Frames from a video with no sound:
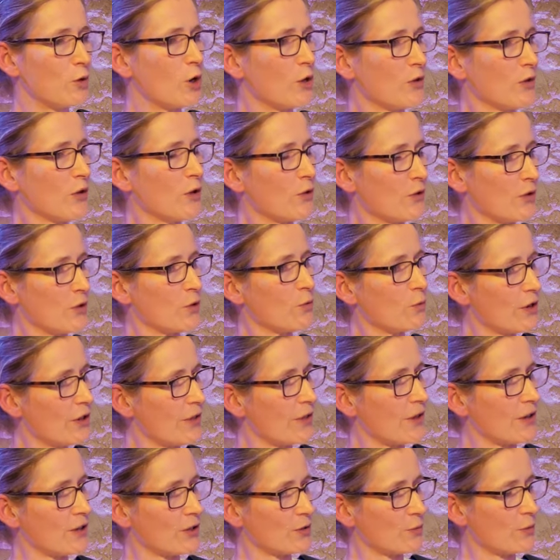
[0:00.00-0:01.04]
with
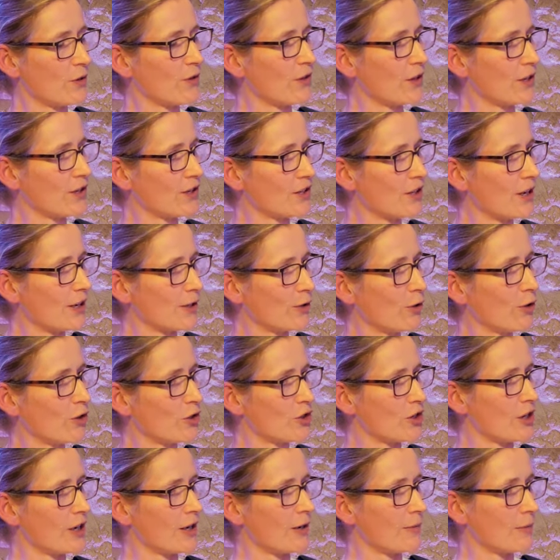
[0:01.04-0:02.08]
this
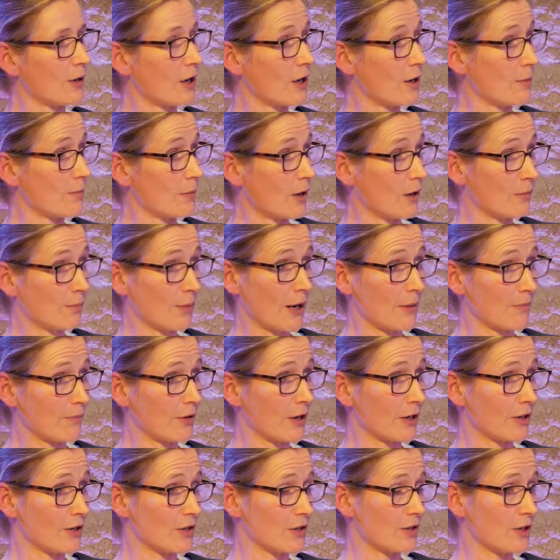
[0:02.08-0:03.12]
technology unplanned
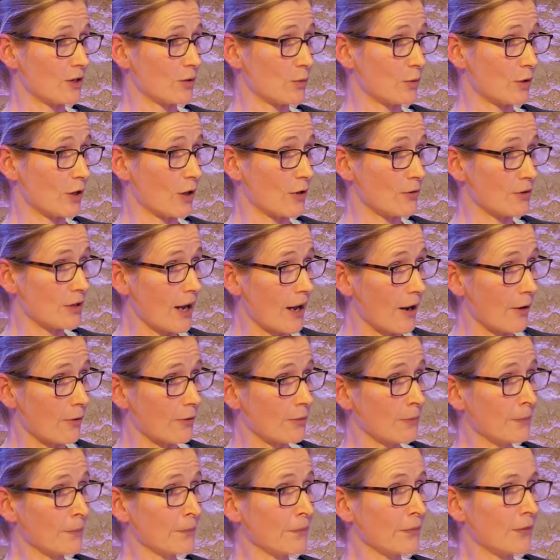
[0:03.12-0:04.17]
pregnancies would go
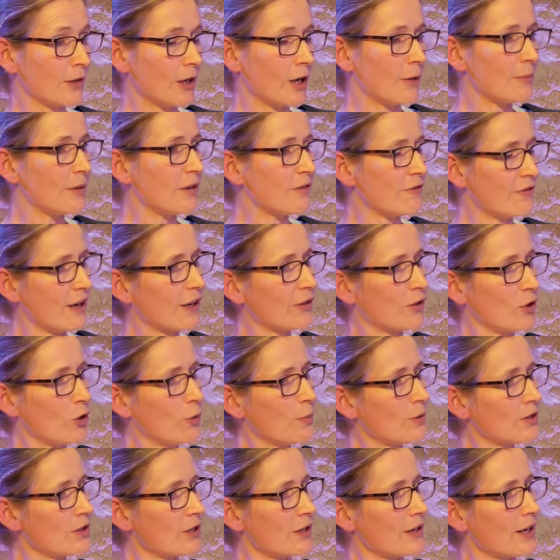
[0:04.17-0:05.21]
down, in fact the
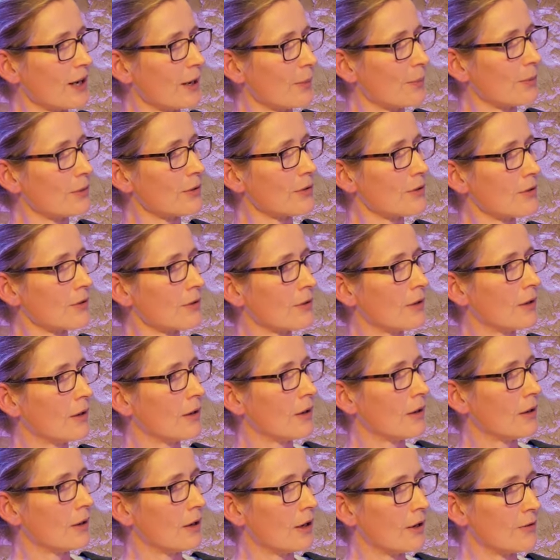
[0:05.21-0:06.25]
opposite happened,
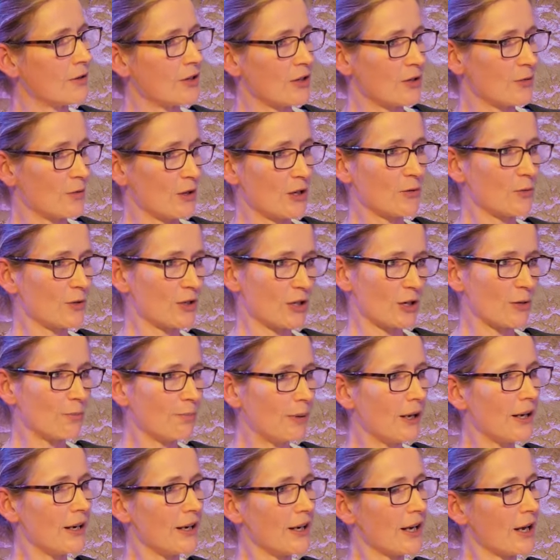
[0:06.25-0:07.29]
and this was a
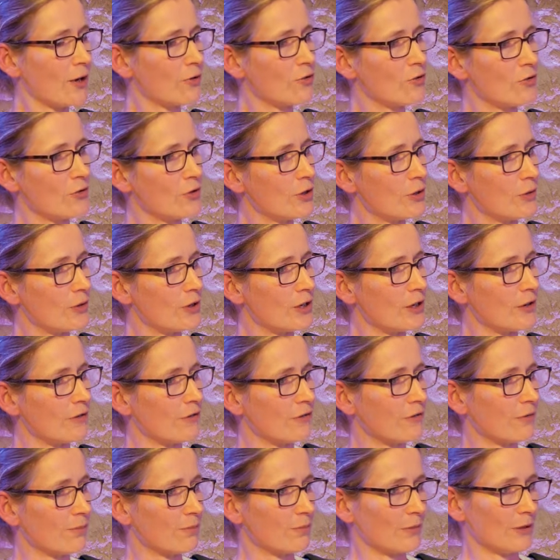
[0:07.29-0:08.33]
completely
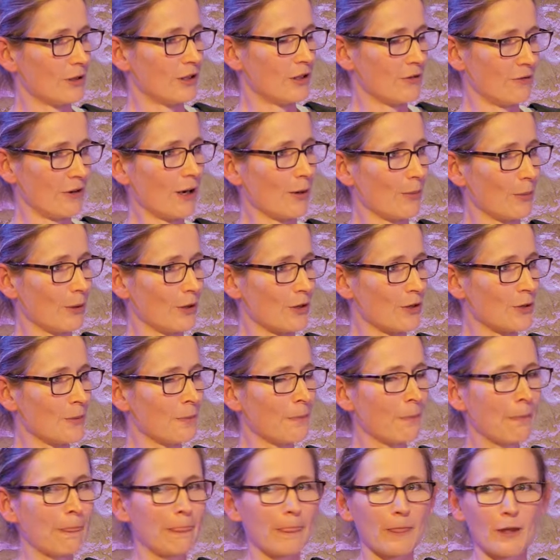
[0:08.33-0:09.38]
counterintuitive development.
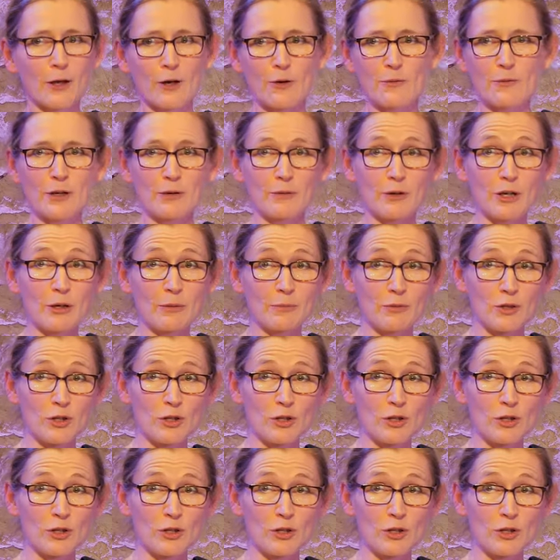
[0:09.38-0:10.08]
Yeah, the